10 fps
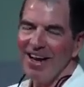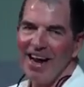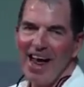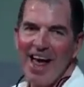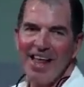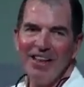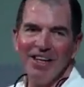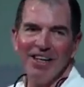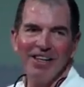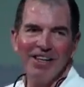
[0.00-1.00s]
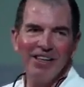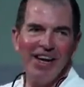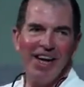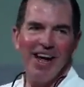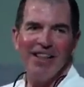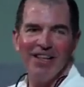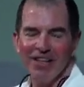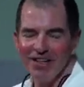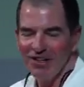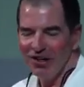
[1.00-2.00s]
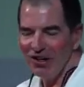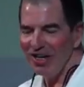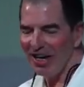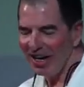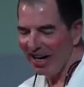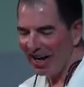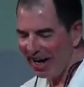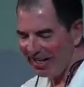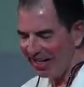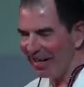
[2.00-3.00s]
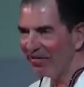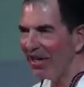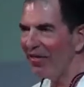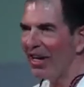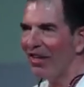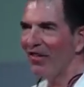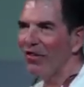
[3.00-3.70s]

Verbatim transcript: they had the they had the good uh, idea of living in